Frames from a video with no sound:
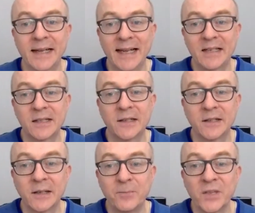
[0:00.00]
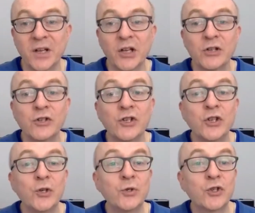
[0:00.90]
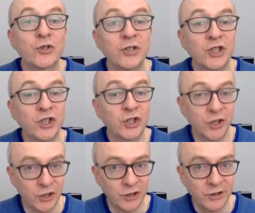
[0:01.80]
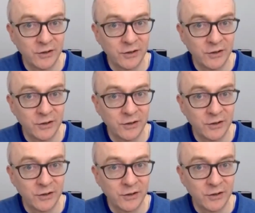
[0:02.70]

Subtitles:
Excellent. Nutrition